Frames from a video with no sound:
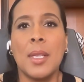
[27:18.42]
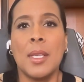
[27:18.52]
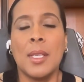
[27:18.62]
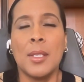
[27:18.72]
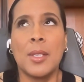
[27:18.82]

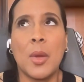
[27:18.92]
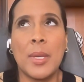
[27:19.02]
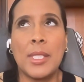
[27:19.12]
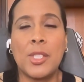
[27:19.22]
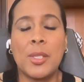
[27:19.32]
so
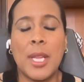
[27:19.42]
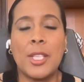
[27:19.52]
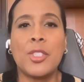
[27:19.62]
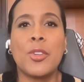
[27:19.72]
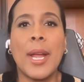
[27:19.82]
it's
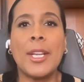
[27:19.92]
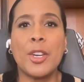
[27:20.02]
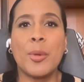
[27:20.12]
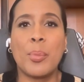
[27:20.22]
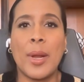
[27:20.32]
it's training
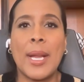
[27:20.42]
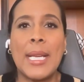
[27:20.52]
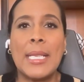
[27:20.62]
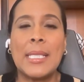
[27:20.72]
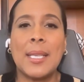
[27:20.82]
your
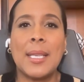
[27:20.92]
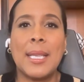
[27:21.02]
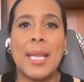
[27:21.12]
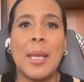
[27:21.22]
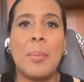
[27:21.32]
brain to
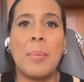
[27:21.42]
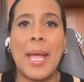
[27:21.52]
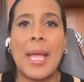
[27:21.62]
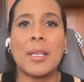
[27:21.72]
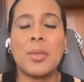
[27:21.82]
get
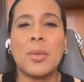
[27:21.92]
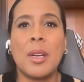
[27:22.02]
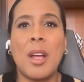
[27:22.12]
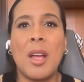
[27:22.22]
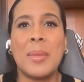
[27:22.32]
back to a
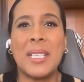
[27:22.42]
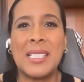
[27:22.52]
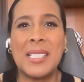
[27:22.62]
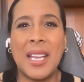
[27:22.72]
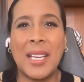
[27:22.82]
calming
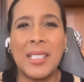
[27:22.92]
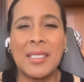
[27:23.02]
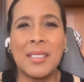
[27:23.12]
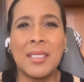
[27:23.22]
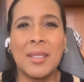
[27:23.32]

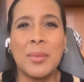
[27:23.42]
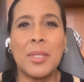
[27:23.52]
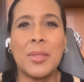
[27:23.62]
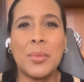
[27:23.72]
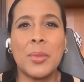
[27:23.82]
state,
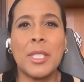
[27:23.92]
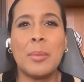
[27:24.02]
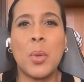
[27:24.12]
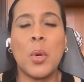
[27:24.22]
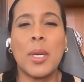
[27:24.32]
which is really
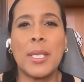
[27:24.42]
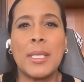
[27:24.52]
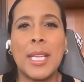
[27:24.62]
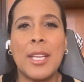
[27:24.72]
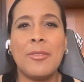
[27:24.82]

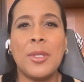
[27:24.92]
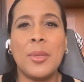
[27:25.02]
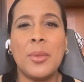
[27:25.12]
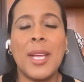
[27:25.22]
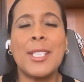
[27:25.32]
important. If
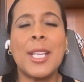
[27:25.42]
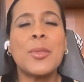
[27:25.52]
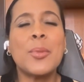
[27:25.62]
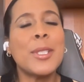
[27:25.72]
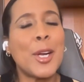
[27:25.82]
you it's
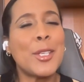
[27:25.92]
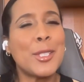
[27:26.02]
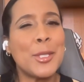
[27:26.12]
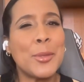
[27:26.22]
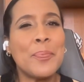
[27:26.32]
it's really hard to
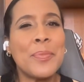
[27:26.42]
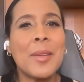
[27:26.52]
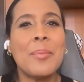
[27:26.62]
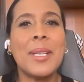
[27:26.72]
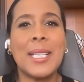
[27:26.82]
do,
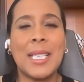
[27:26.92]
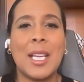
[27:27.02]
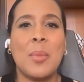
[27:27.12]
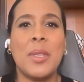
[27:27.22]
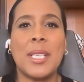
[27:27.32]
but it can
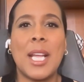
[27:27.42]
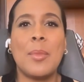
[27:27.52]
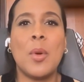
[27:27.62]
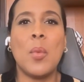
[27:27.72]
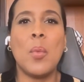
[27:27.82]
come with
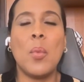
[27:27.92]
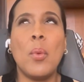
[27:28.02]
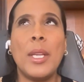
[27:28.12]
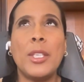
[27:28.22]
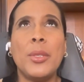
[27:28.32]
time
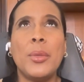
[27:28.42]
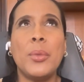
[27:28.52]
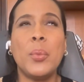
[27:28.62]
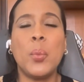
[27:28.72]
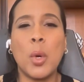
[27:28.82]
when
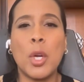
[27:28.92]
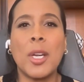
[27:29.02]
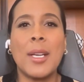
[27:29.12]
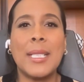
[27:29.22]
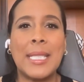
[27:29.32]
you work
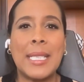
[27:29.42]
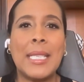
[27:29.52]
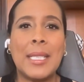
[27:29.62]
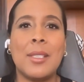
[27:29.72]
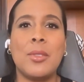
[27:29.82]
on
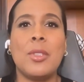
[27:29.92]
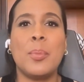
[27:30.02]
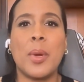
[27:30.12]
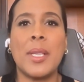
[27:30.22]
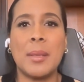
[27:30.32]
getting into the
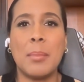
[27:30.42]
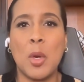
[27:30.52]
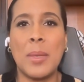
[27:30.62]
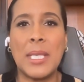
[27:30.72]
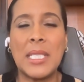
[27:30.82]
present
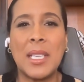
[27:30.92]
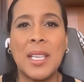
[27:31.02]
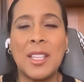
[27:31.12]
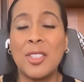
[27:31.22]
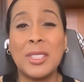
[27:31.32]
moment.
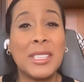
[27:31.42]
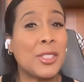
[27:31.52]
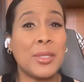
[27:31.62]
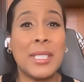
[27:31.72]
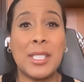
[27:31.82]
There
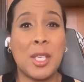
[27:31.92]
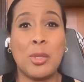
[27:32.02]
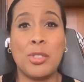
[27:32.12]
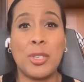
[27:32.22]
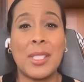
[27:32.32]
literally is no
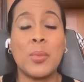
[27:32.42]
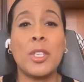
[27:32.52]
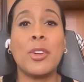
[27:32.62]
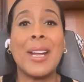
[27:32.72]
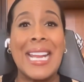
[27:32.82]
stress when
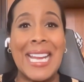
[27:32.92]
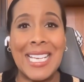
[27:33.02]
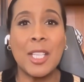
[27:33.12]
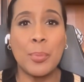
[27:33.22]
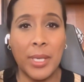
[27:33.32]
you're
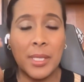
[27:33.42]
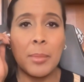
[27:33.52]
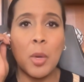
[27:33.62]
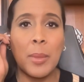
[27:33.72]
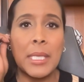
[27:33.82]
in the present
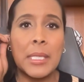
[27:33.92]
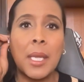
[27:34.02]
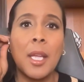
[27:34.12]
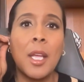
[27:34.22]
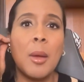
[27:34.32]
moment,
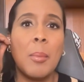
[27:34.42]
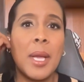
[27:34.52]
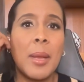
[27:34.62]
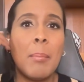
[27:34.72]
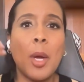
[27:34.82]
mm.
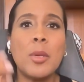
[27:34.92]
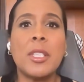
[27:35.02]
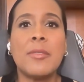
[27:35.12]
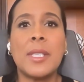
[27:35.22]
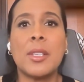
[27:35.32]
but most
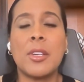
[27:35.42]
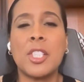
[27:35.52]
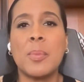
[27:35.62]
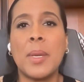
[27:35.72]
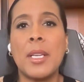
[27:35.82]
of us are
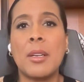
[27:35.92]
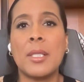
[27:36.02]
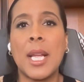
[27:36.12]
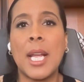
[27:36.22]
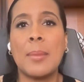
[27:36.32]
spending our
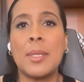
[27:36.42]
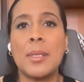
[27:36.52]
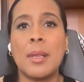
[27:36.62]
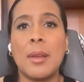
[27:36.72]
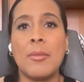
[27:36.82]
times
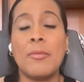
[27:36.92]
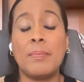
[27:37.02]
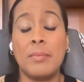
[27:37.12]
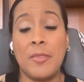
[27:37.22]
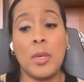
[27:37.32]

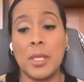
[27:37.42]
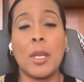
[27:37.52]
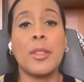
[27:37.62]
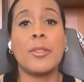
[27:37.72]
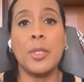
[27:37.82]
focused
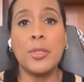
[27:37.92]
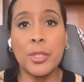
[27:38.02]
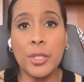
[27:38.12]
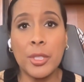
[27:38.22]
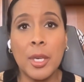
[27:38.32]
on the
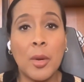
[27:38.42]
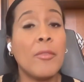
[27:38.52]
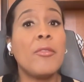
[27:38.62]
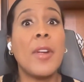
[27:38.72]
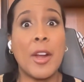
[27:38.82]
future,
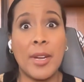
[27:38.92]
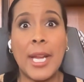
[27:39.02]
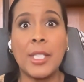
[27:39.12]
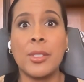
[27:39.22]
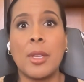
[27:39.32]
very
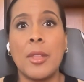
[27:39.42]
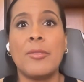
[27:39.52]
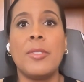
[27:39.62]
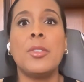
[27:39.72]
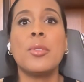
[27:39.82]
anxious on the
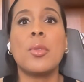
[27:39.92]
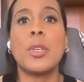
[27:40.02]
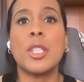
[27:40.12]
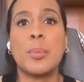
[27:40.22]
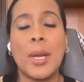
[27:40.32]
future or
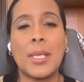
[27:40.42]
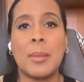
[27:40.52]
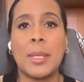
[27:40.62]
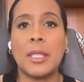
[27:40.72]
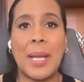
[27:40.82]
depressed
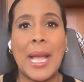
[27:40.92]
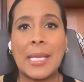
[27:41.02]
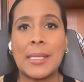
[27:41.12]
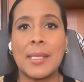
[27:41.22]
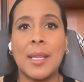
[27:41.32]
about the
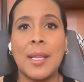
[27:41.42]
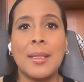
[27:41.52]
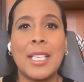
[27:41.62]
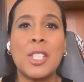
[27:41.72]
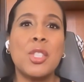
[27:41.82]
past.
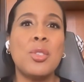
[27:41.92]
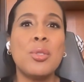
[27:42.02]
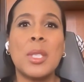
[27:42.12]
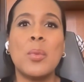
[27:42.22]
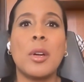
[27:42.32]
That's
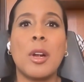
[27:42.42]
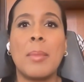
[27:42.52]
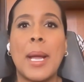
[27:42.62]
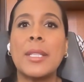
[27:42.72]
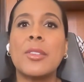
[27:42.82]
usually mm. where our
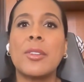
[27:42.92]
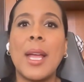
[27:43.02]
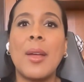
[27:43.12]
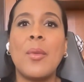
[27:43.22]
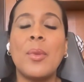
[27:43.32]
minds are
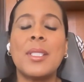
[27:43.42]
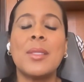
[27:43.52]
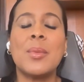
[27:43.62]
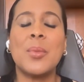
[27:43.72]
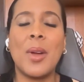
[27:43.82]
at, which
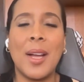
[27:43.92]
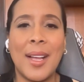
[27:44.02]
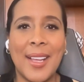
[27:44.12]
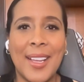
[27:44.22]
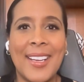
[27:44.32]
is
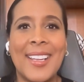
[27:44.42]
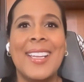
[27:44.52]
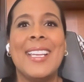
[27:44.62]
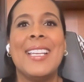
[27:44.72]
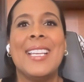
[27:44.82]
why
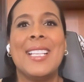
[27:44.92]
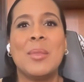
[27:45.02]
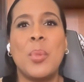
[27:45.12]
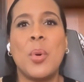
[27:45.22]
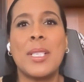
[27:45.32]
it's
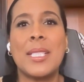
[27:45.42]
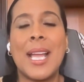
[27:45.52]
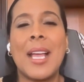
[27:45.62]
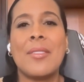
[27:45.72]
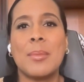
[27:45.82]
important to
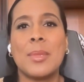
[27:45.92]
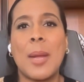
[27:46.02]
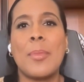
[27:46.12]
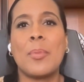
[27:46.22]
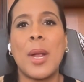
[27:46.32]
have some
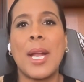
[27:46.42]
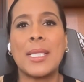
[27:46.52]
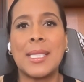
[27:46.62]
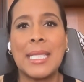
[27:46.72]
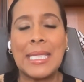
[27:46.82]
type of
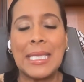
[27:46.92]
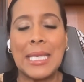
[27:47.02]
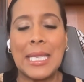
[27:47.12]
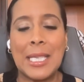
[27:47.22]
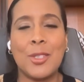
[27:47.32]
practice to
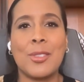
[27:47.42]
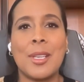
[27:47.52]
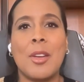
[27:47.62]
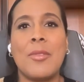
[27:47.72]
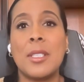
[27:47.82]
get
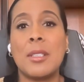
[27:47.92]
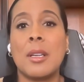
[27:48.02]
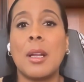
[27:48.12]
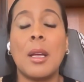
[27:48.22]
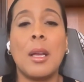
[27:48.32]
yourself into the
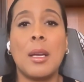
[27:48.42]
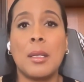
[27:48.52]
uh,